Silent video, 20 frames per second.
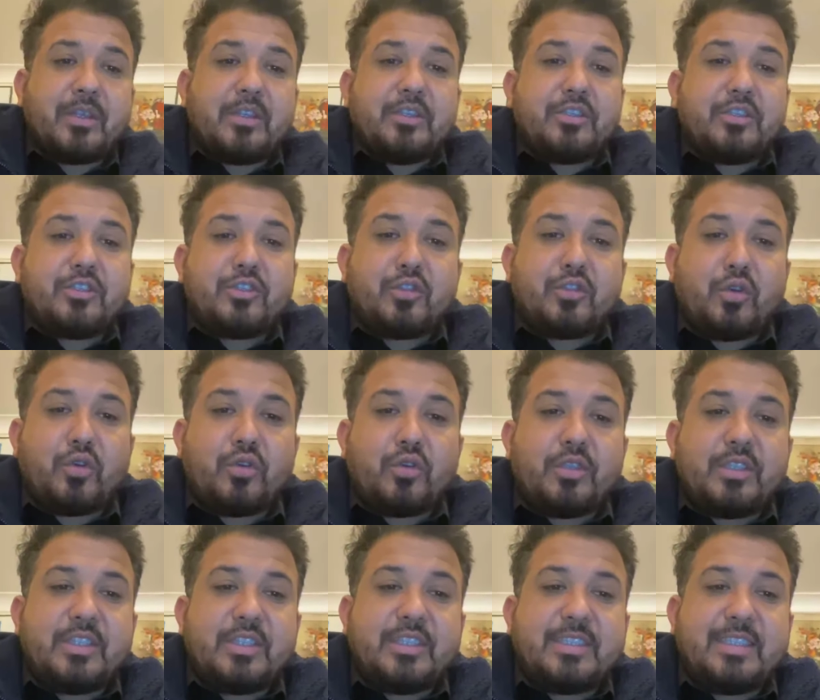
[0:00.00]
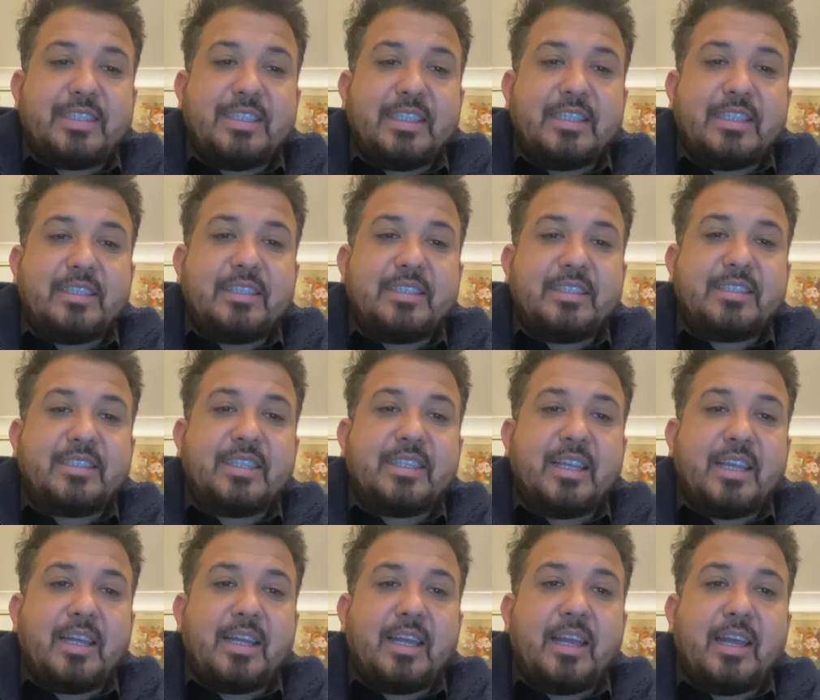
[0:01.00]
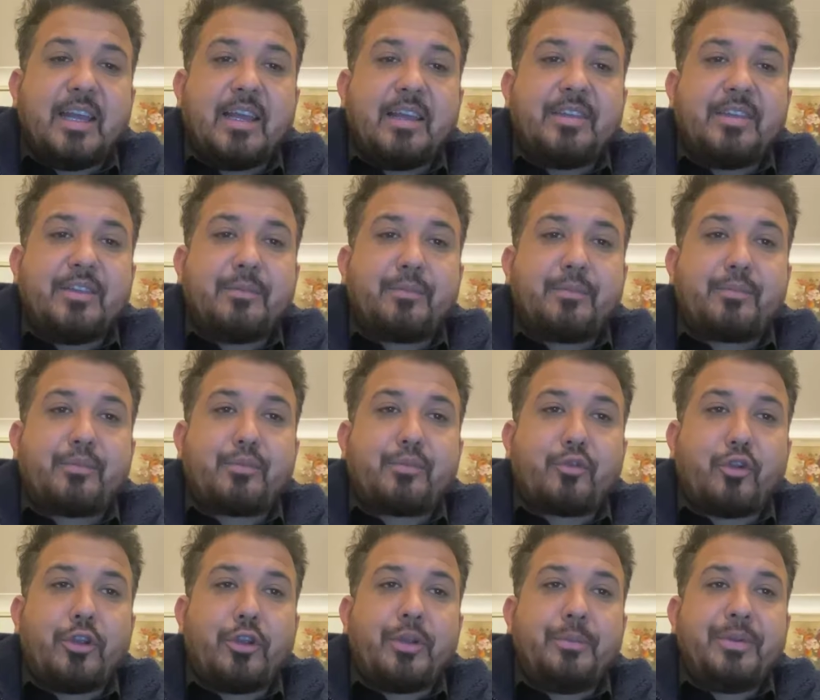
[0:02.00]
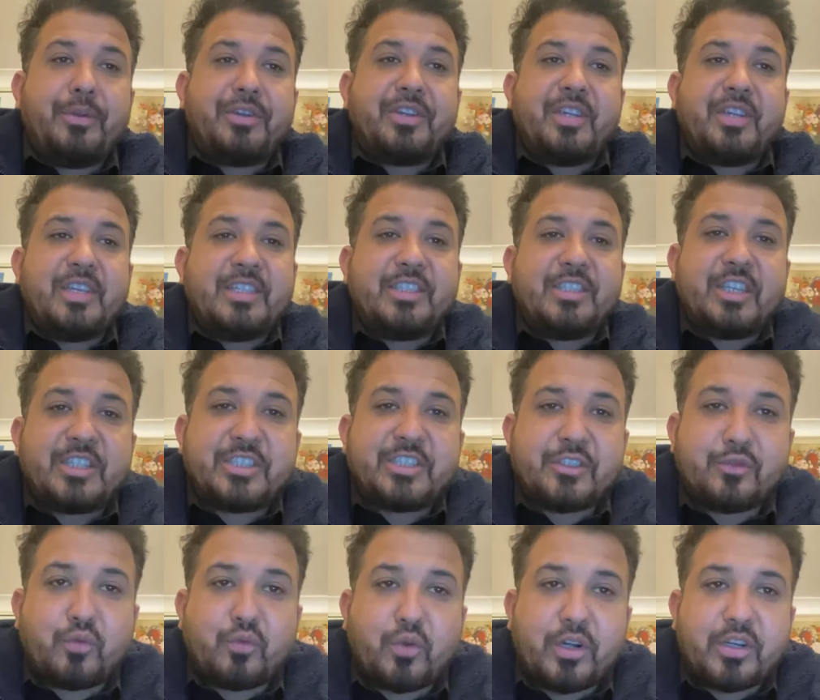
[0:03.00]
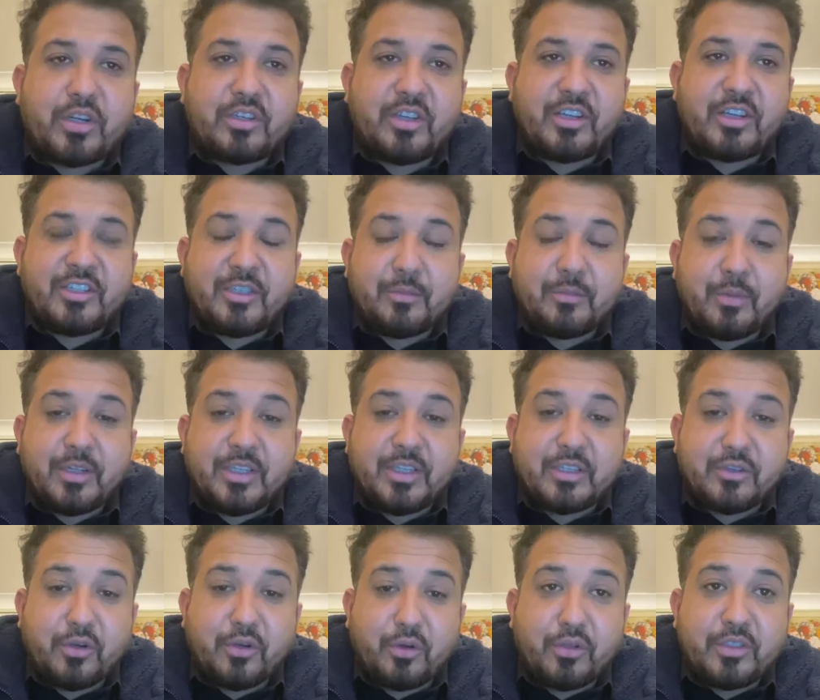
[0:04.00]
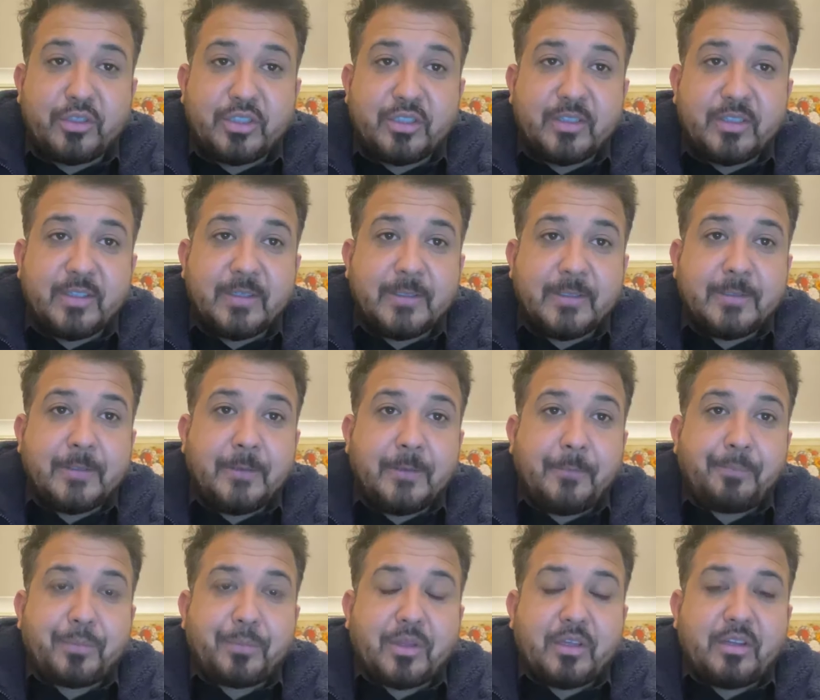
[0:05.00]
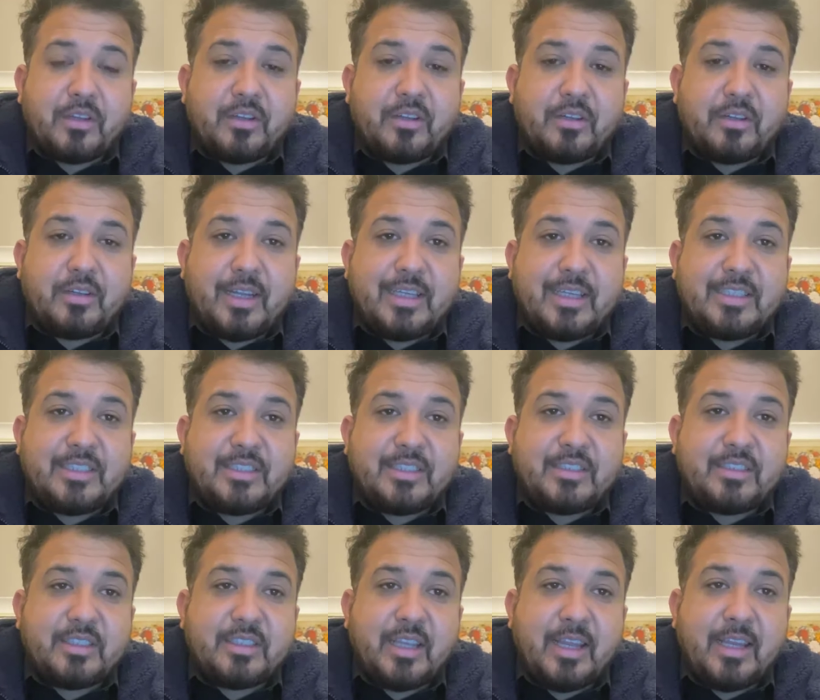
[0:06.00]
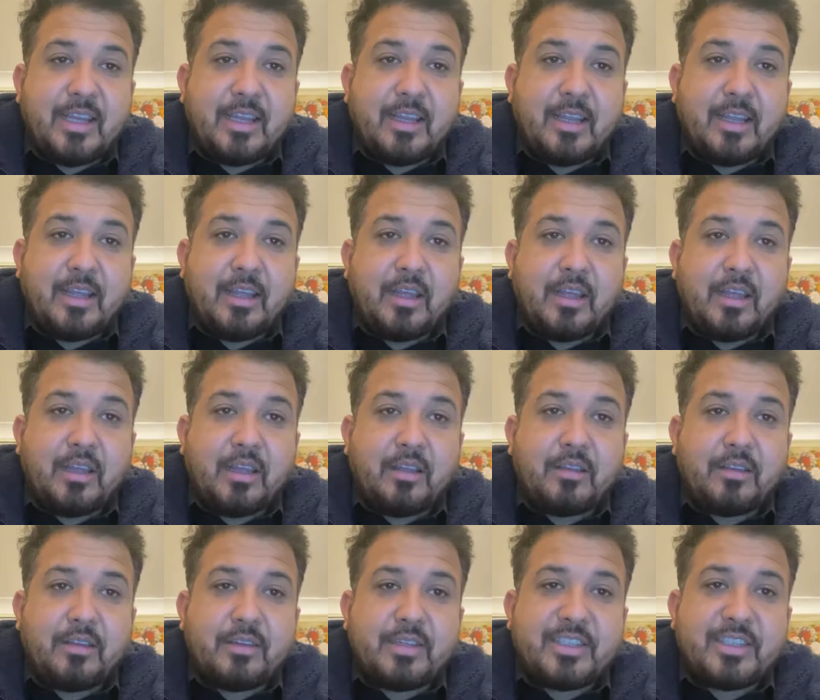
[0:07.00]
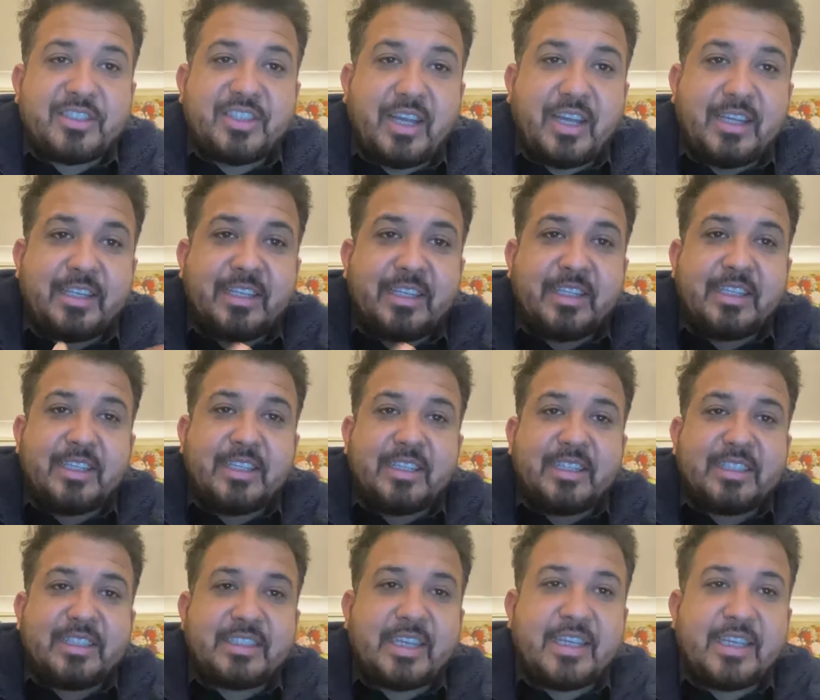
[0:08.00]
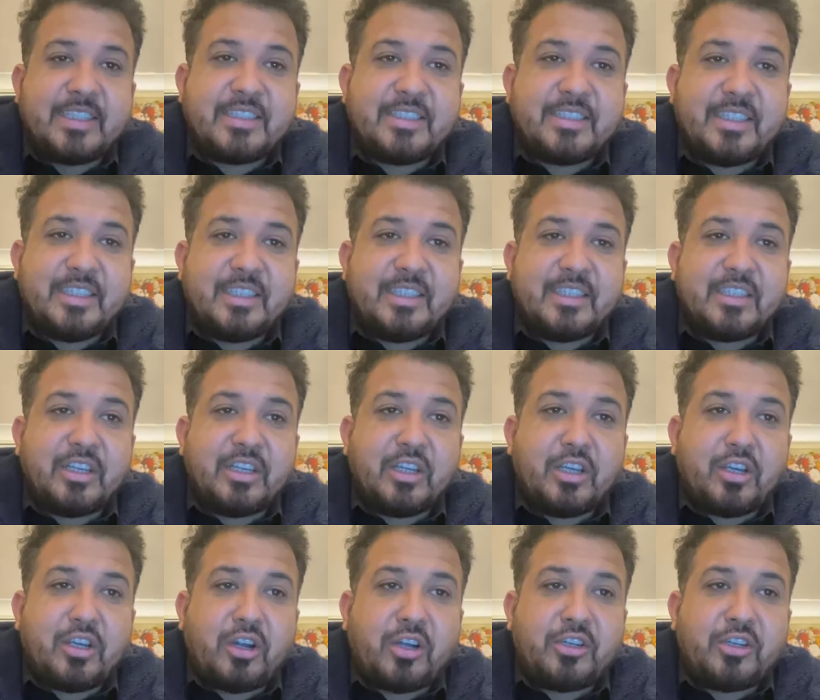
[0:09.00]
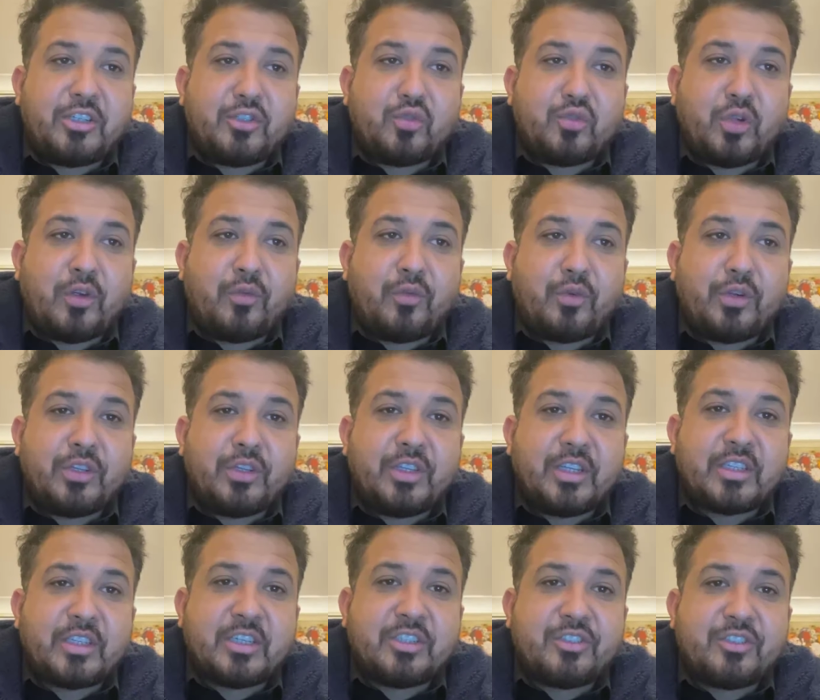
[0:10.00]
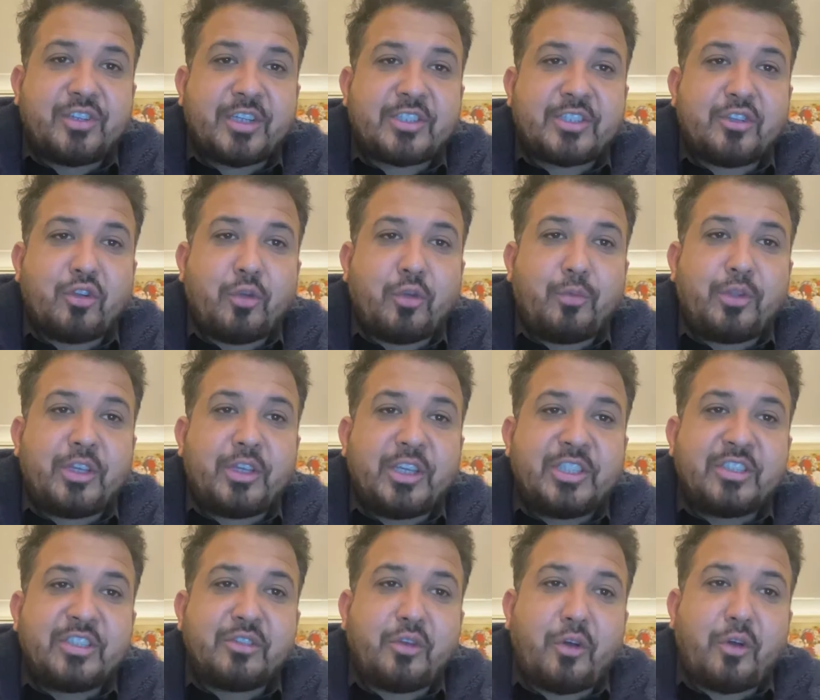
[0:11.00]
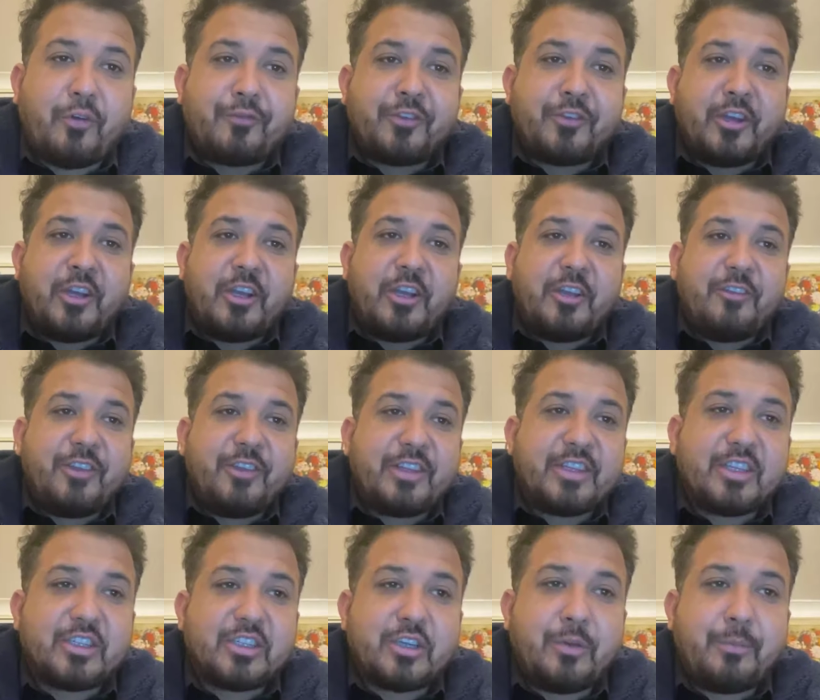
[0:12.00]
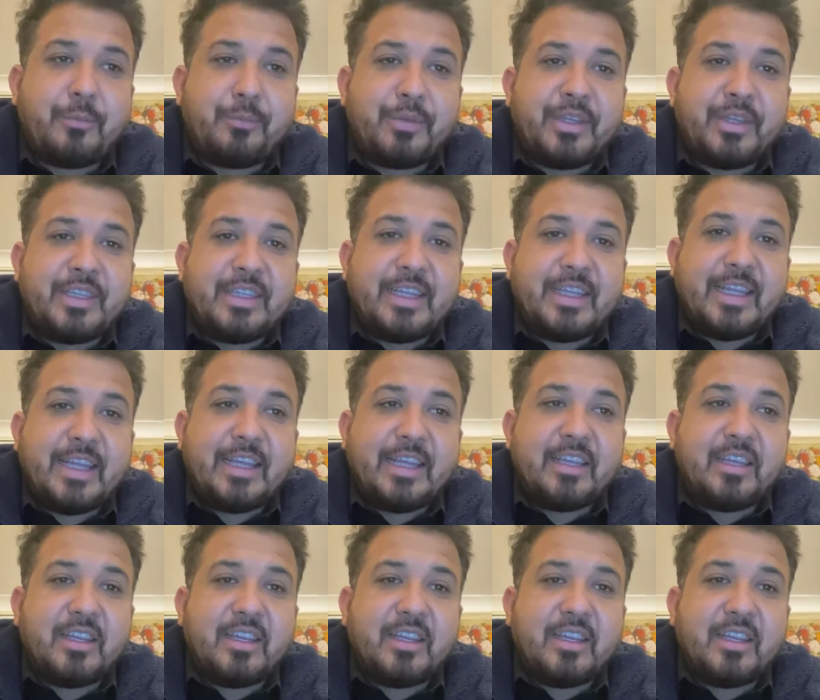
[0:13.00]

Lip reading: So the decision is the prohibitory injunction were granted by the court. Rationality in this case, in order to avoid the contractual obligation after leaving the company, a